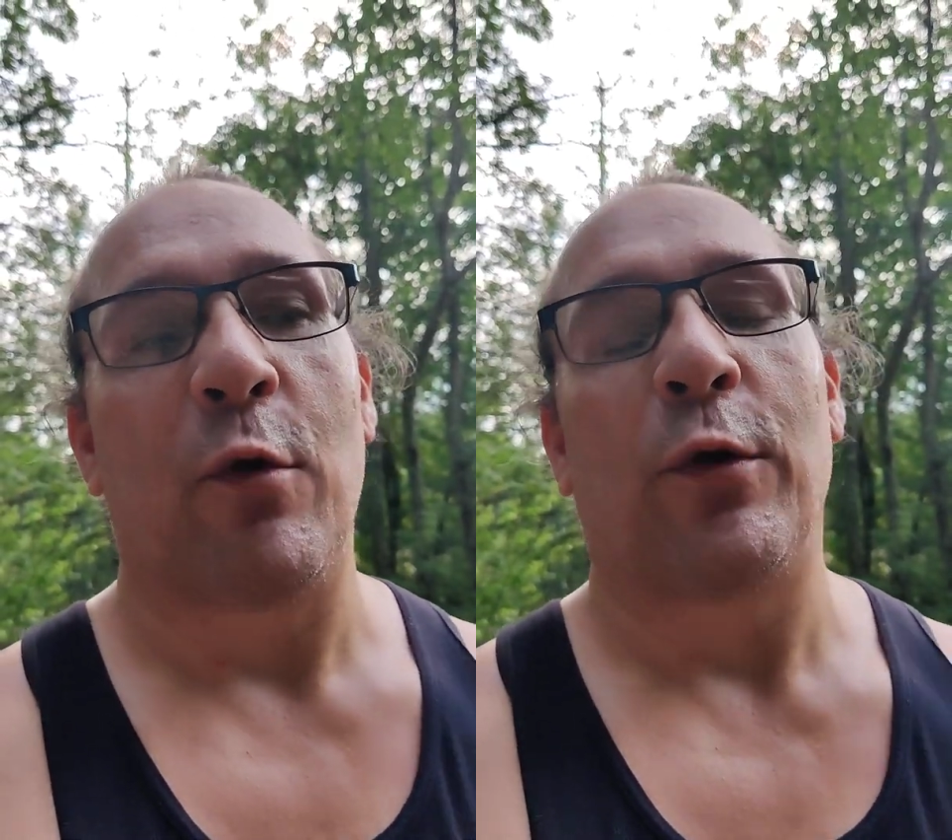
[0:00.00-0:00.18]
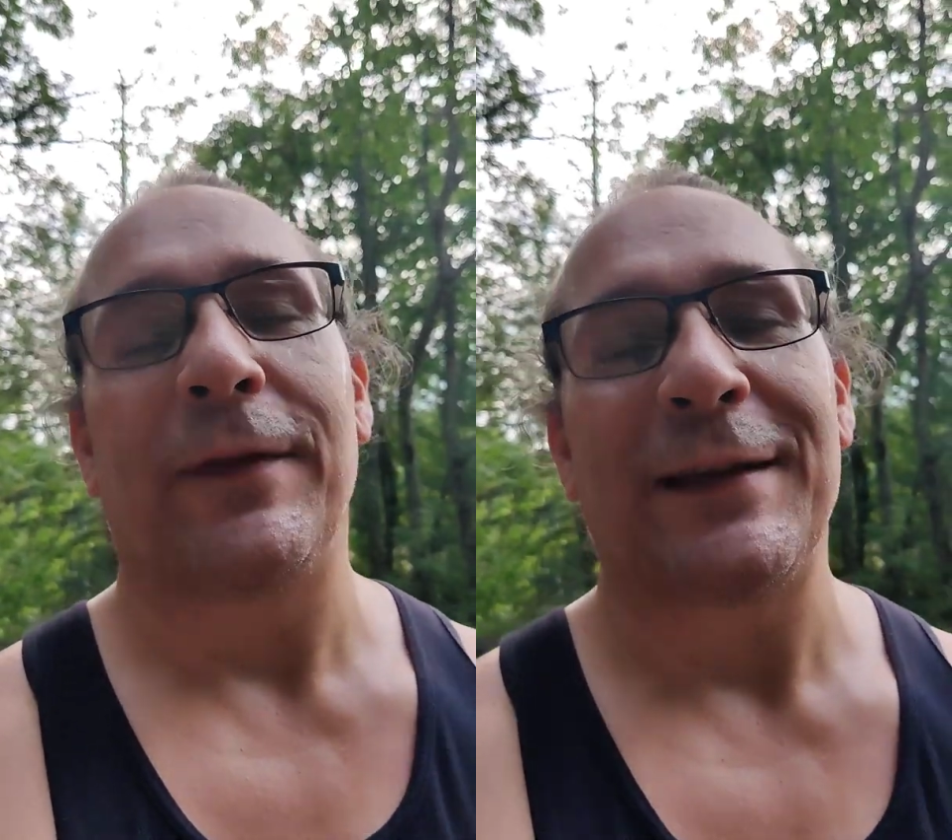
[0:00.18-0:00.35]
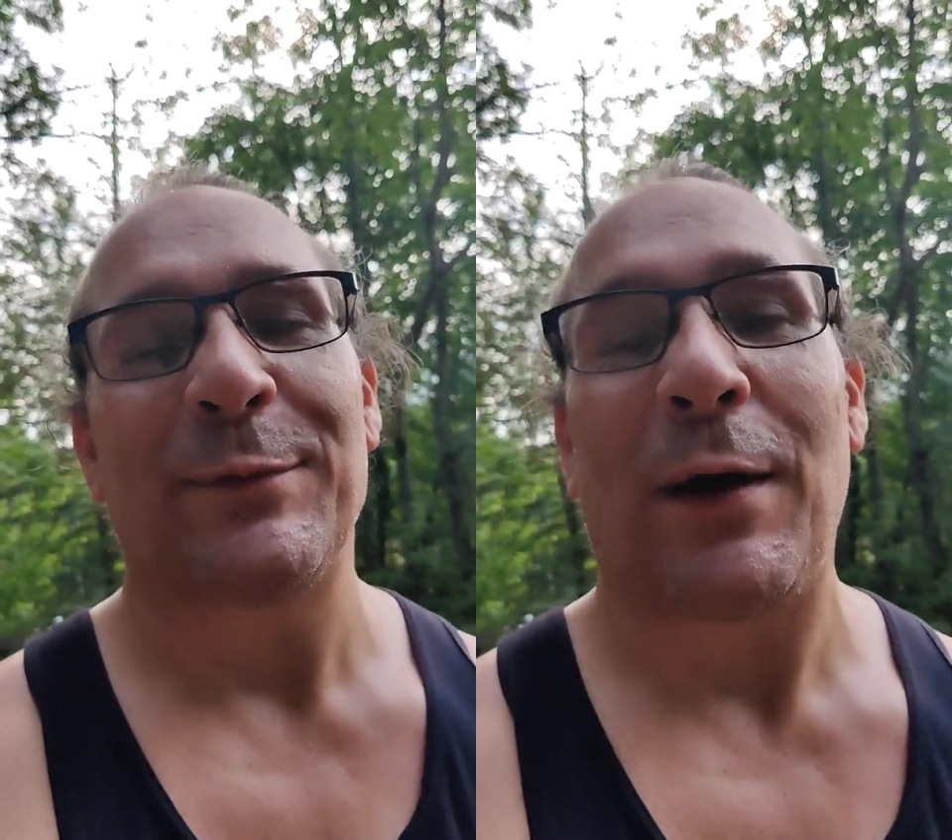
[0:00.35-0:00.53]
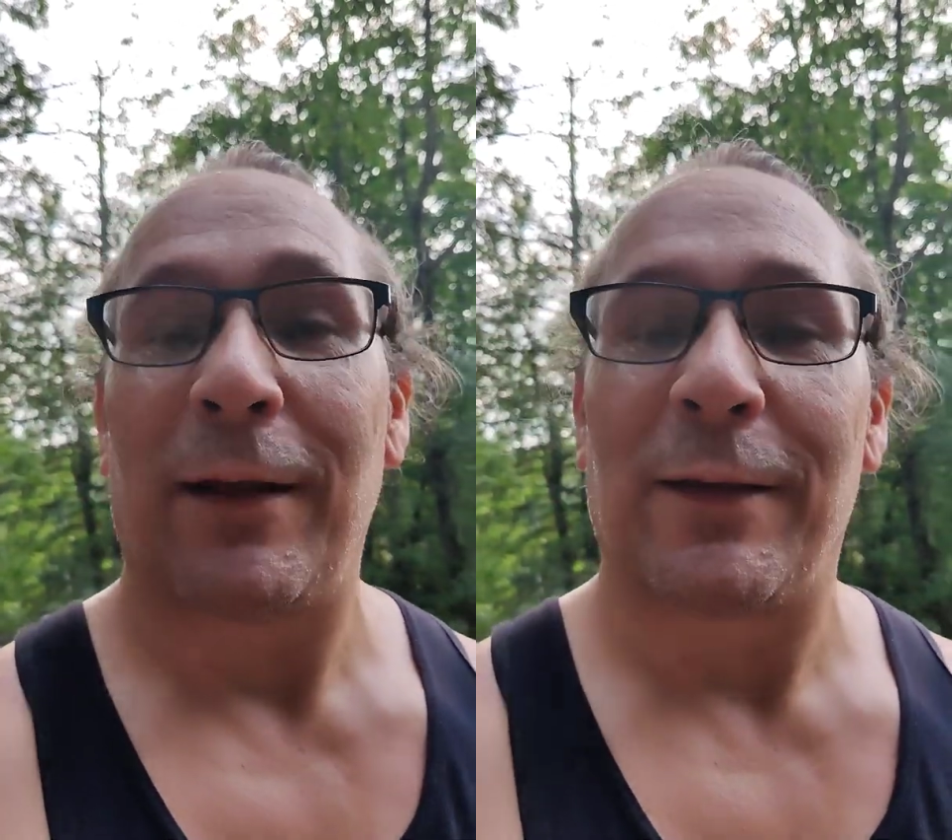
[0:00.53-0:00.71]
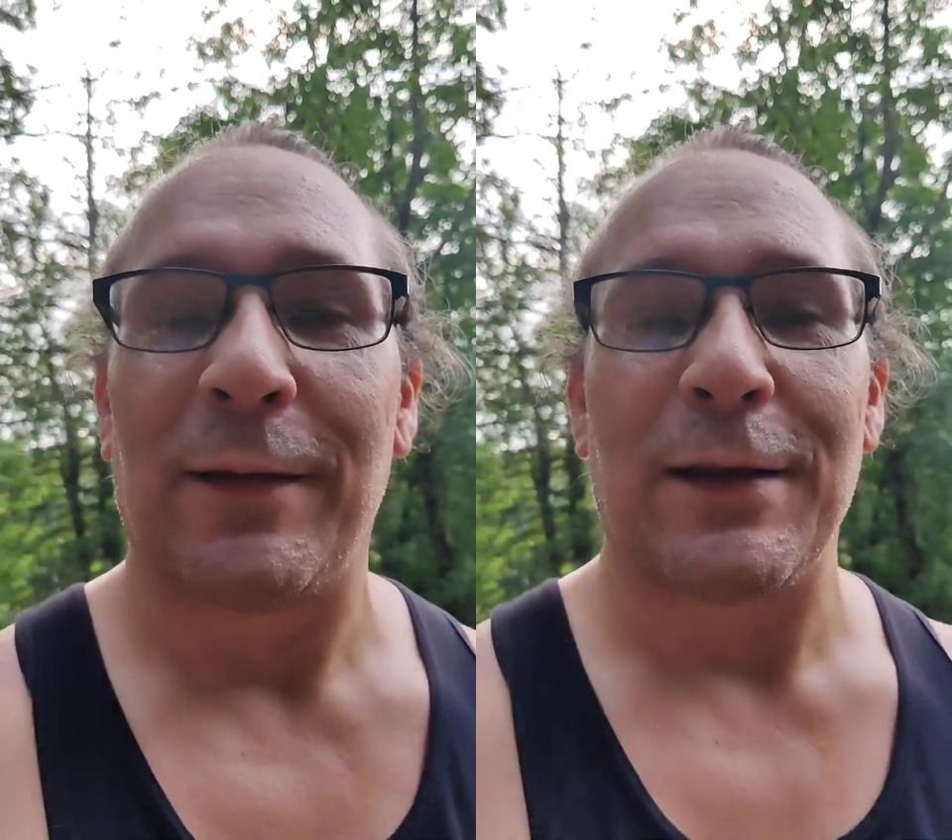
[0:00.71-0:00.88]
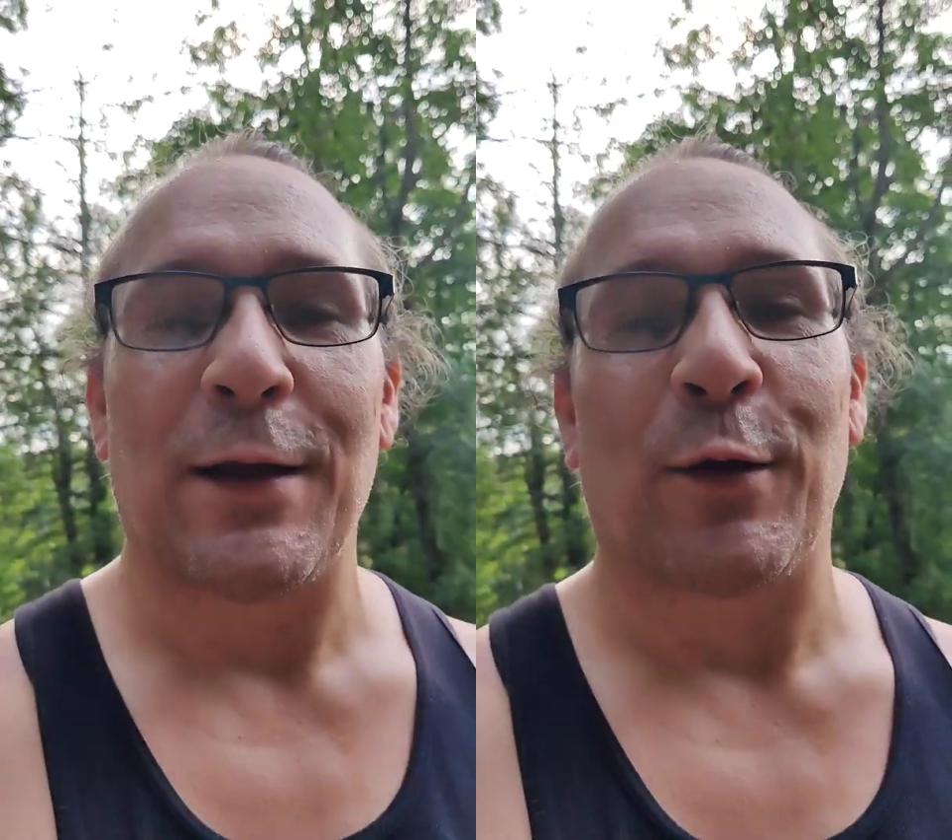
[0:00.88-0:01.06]
more in this pile
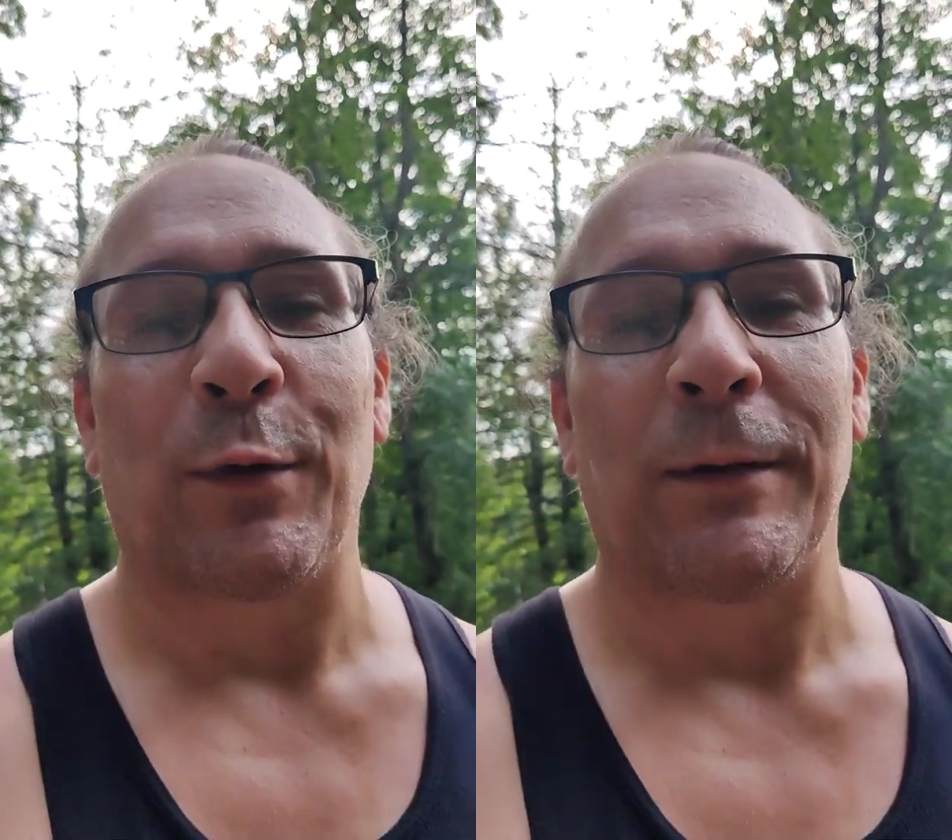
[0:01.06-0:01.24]
than the other